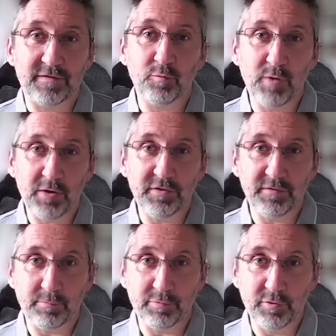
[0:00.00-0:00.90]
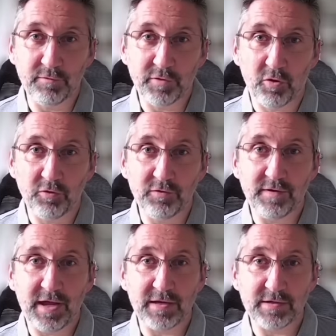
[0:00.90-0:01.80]
the wealth of approved
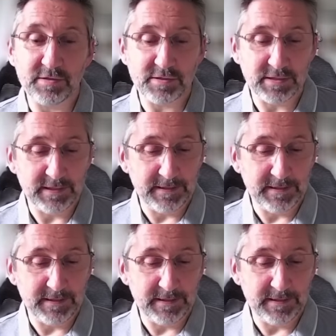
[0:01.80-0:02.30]
content,